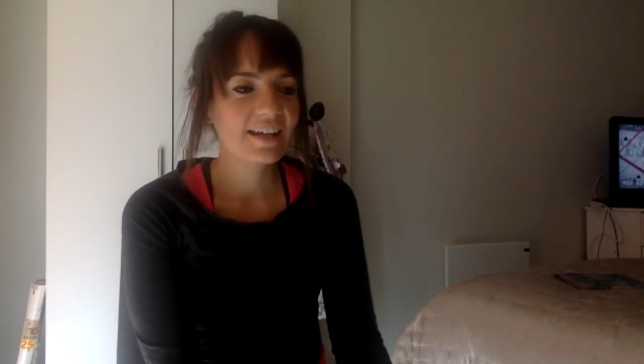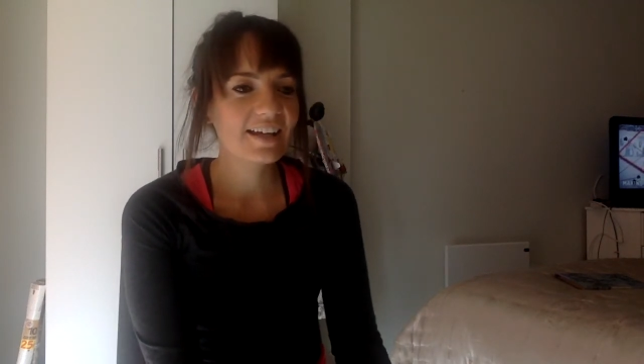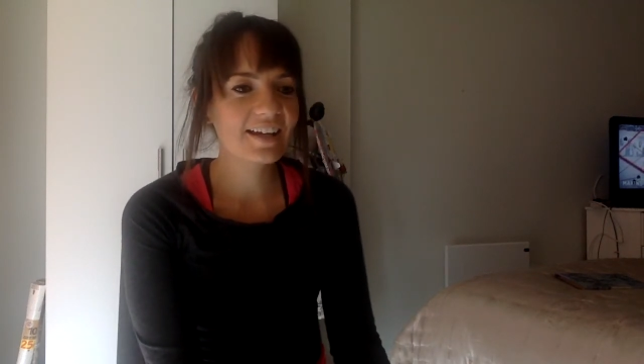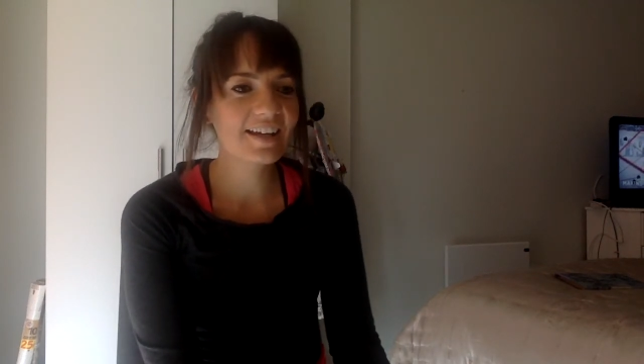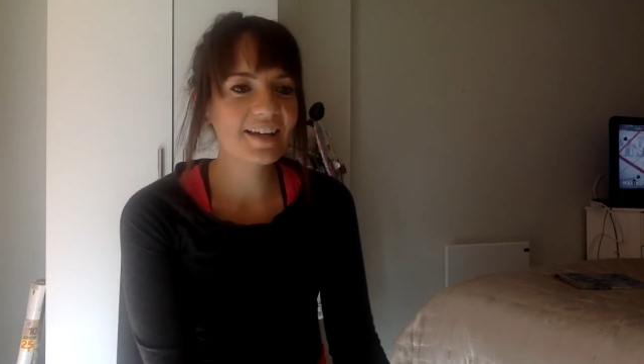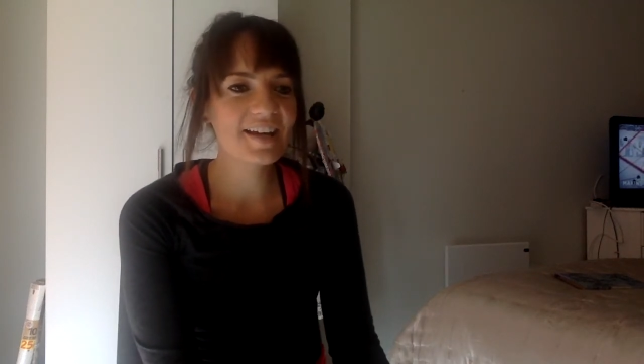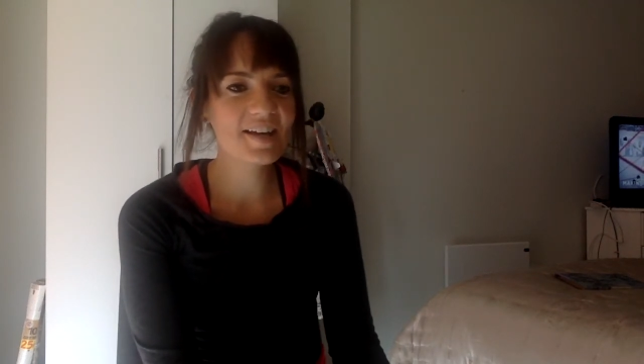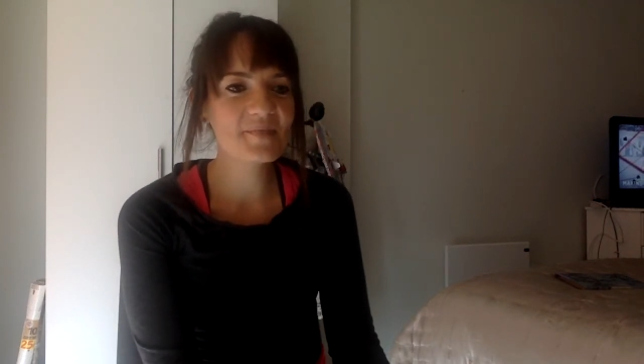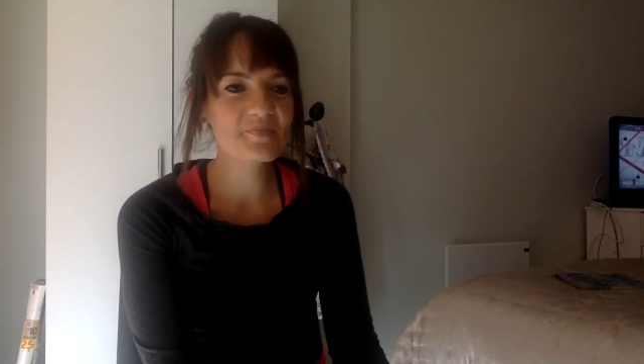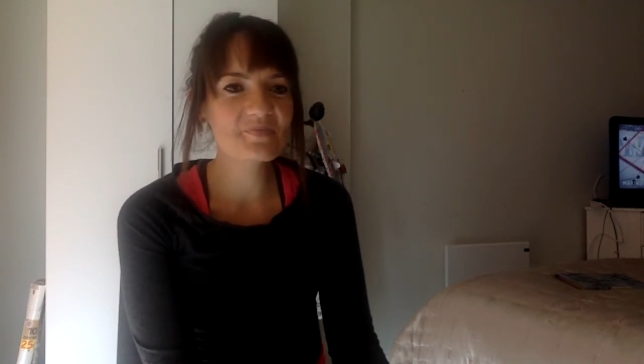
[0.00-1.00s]

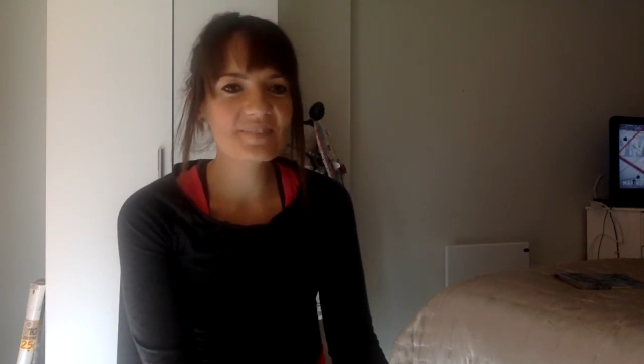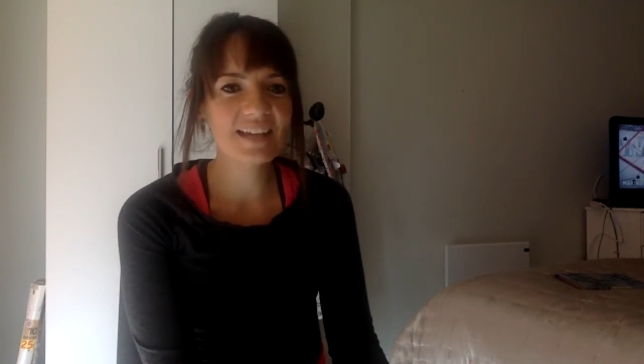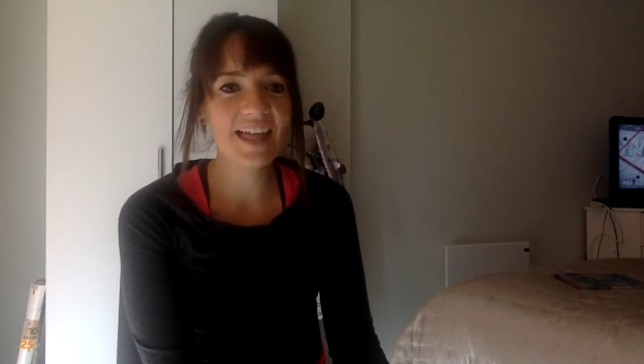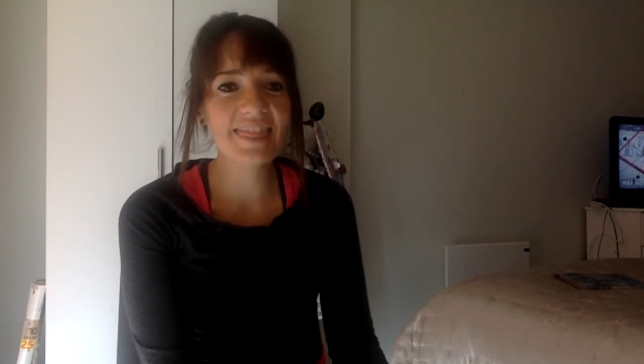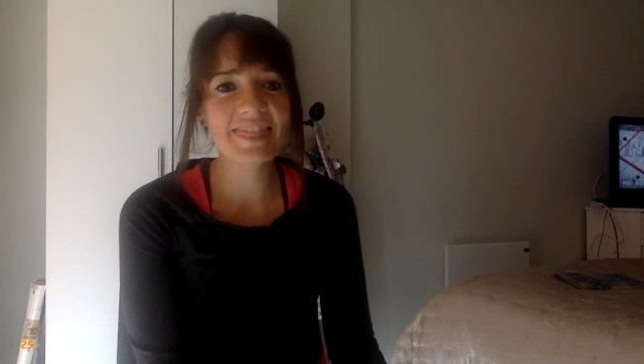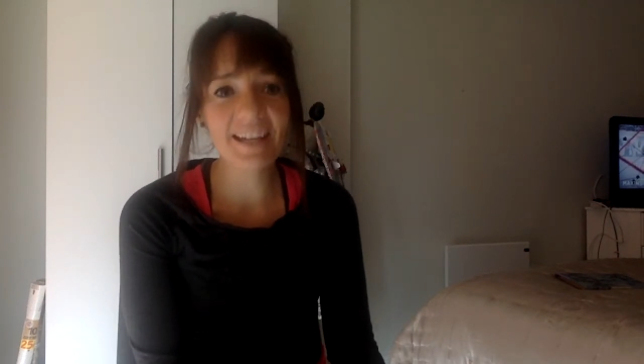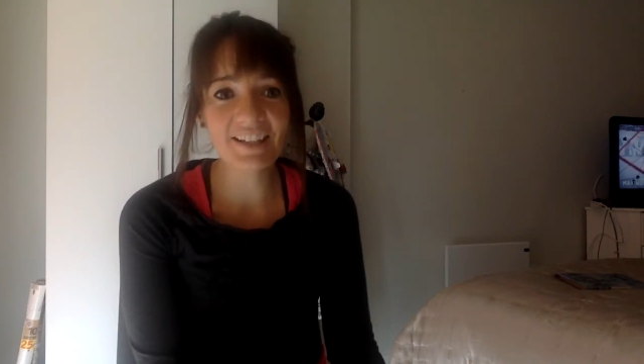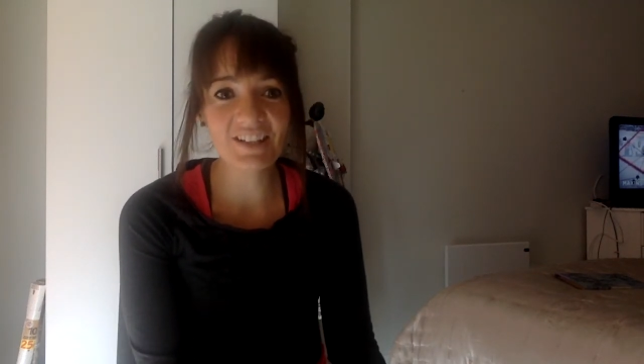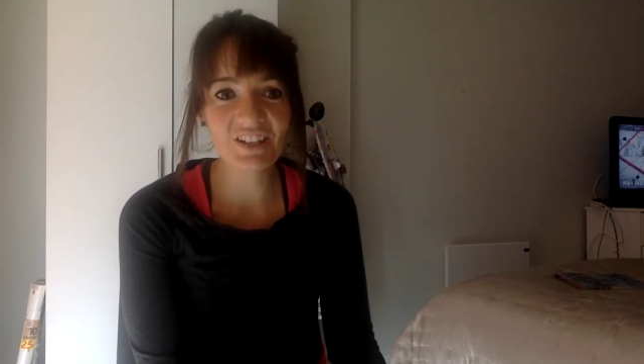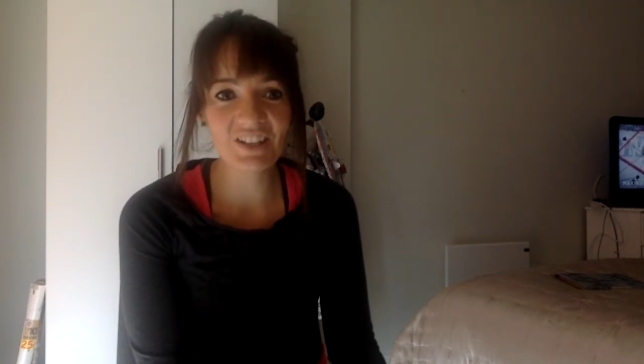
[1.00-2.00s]
And And
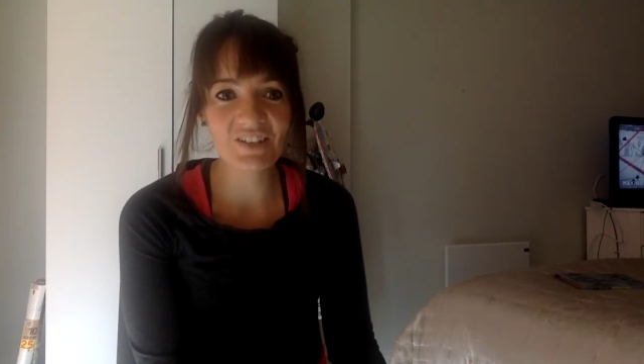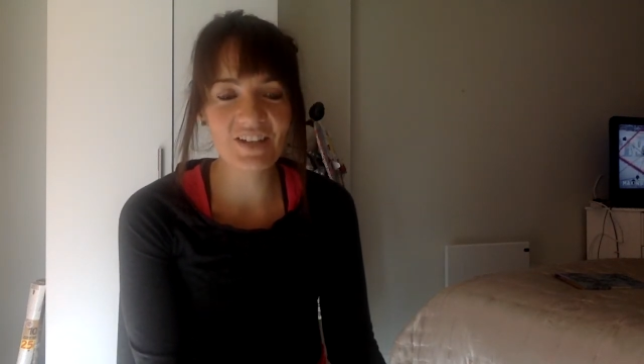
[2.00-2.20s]
thank you.